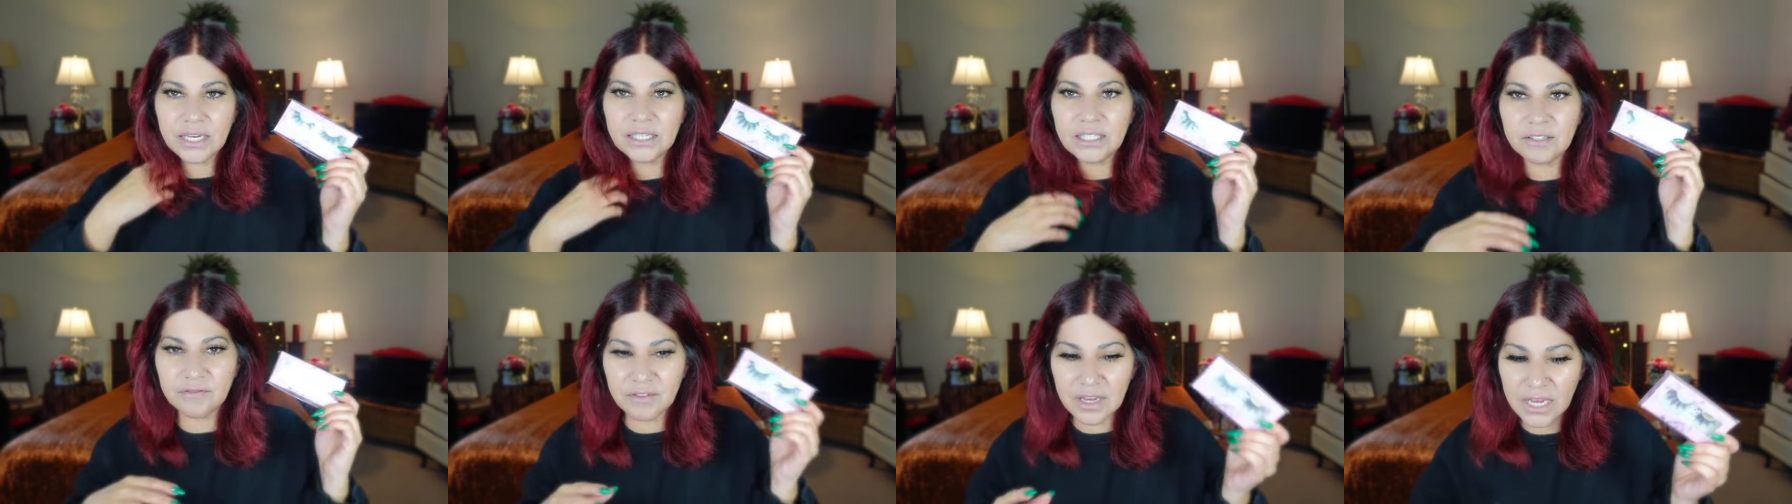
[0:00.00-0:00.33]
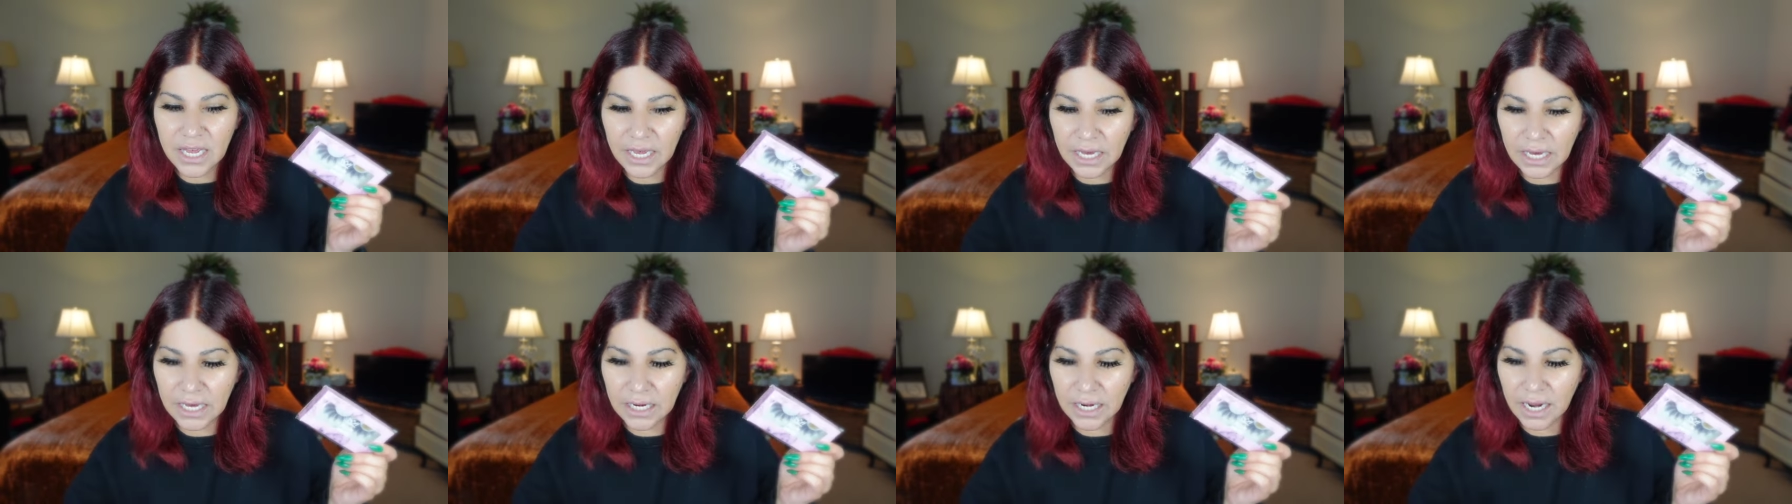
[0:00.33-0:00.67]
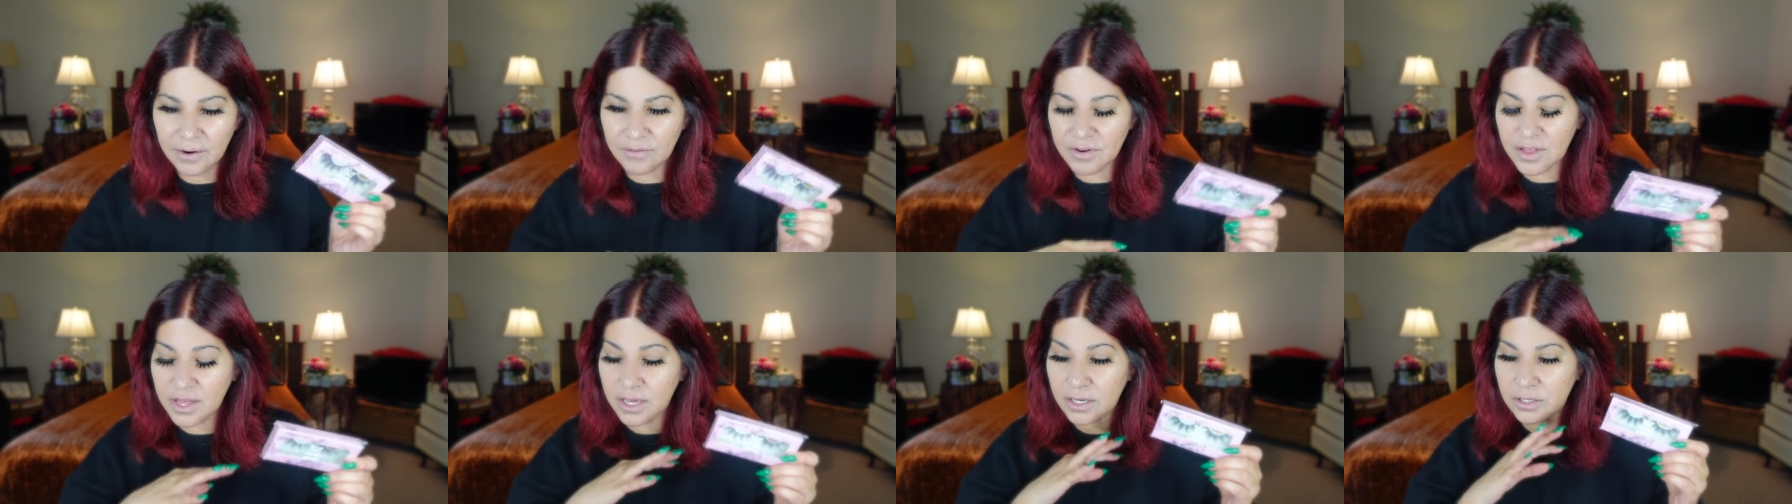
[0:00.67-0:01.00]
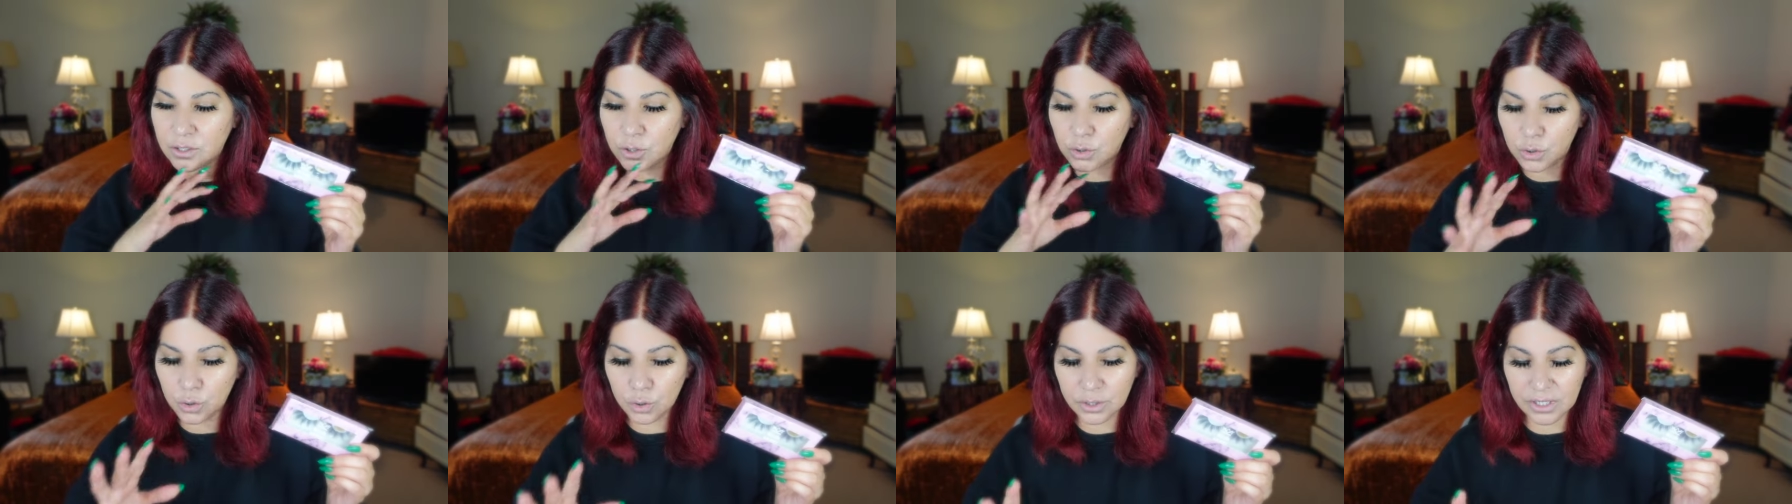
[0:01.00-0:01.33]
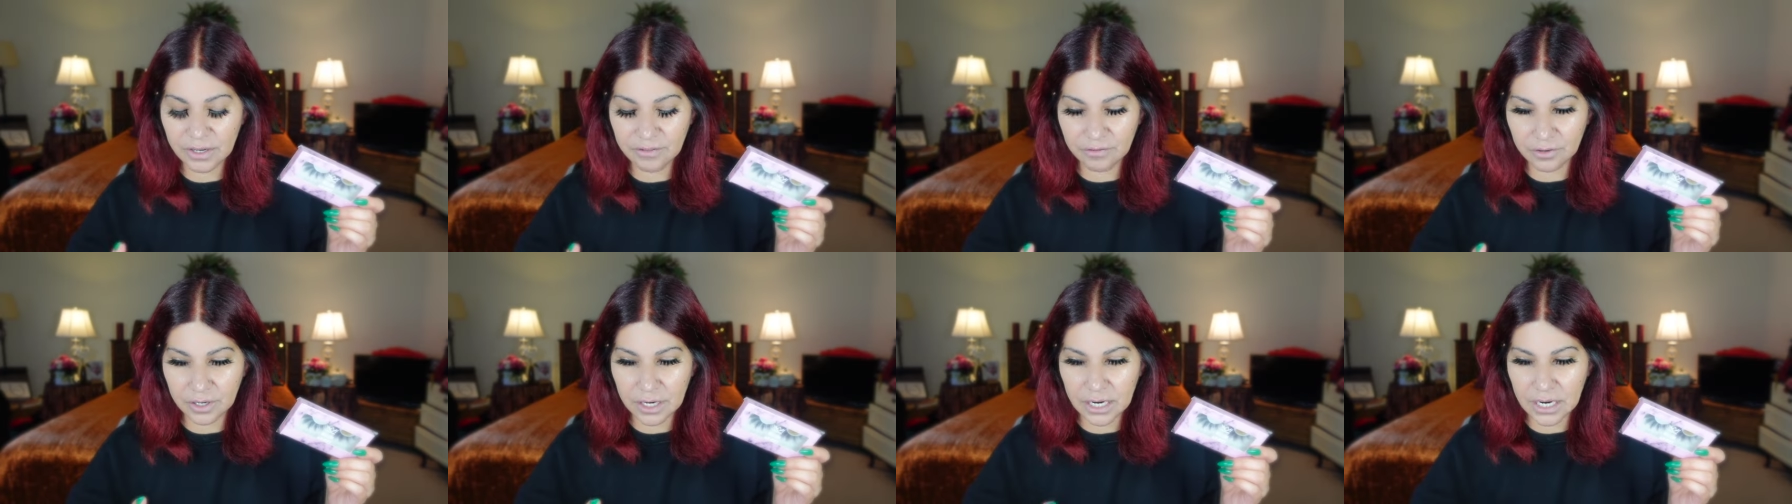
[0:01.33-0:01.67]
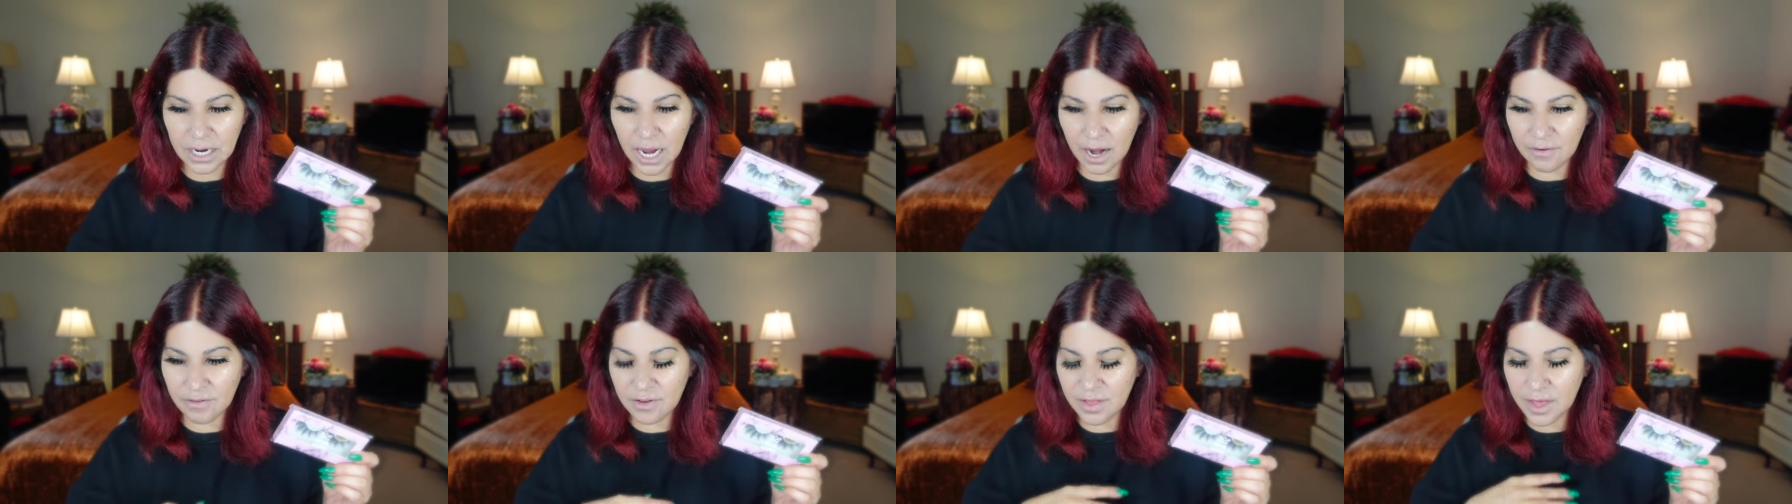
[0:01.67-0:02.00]
is vegan, everything's cruelty
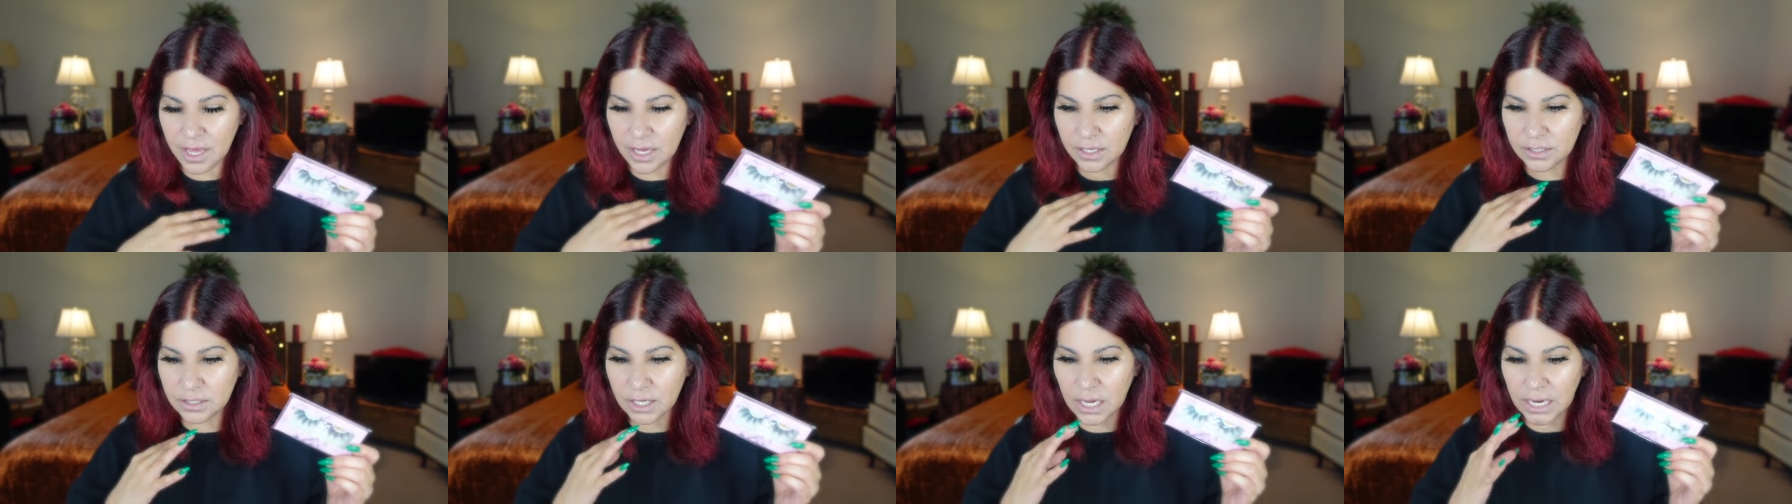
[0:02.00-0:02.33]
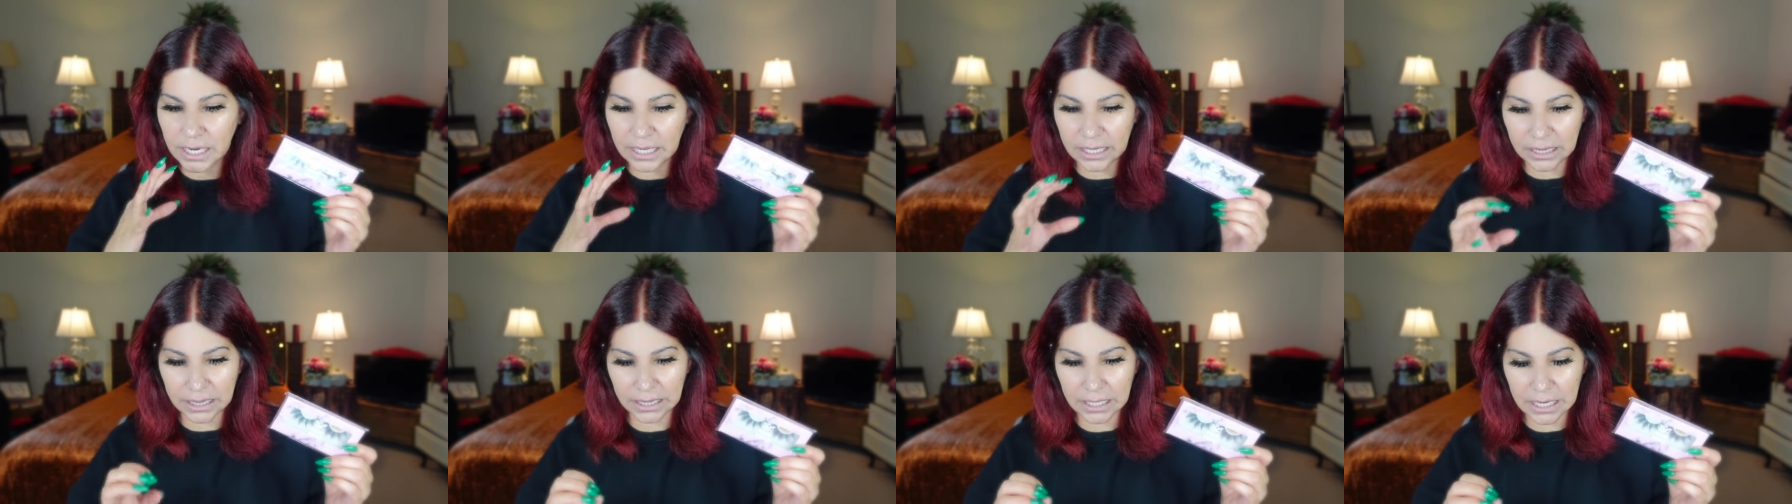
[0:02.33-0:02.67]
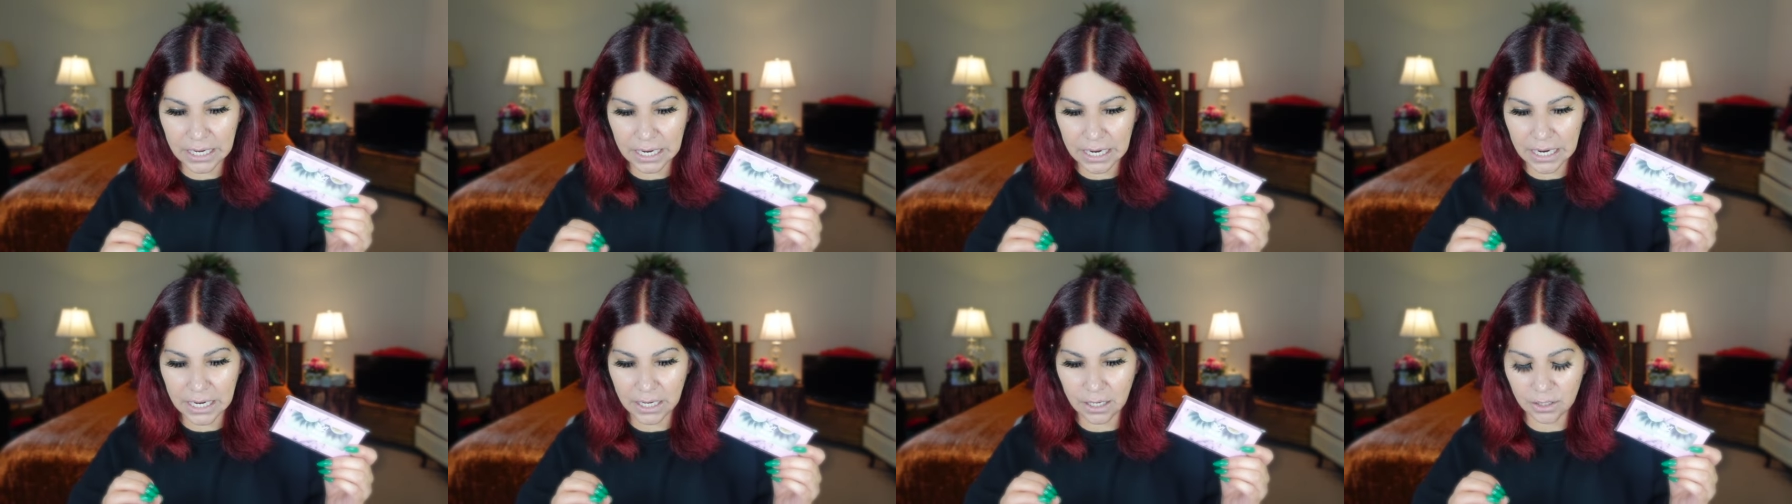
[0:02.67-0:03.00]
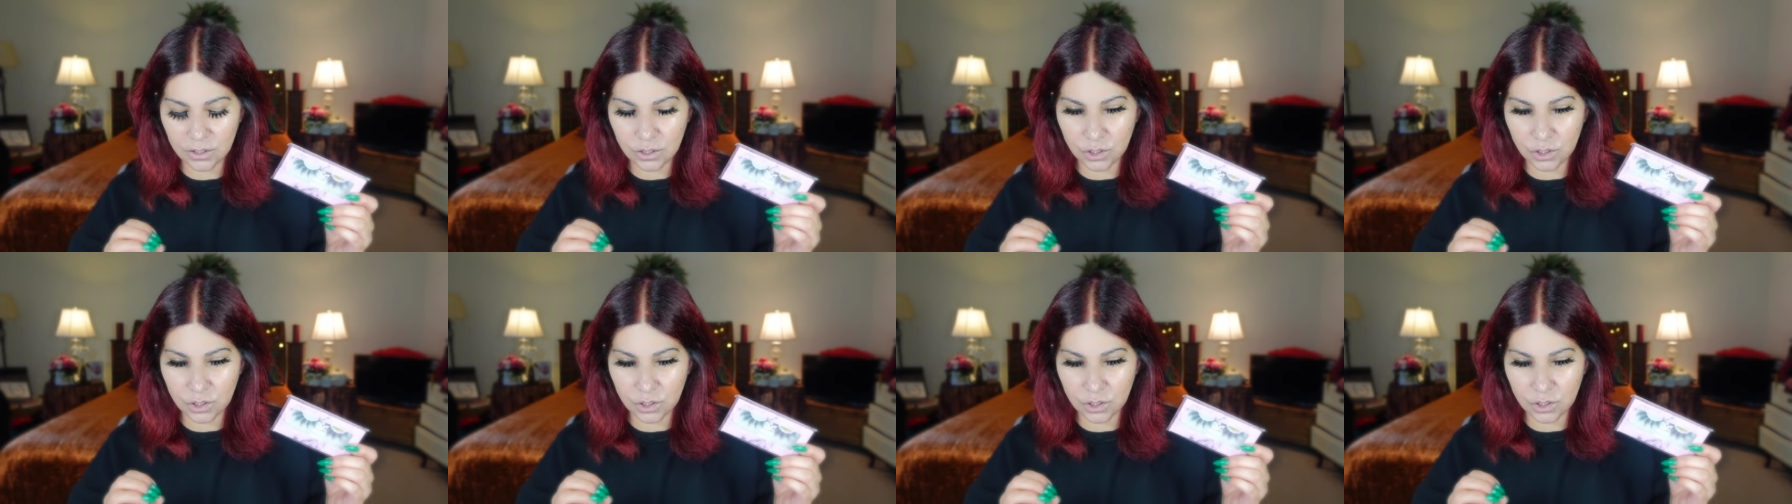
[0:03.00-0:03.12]
free, everything's clean,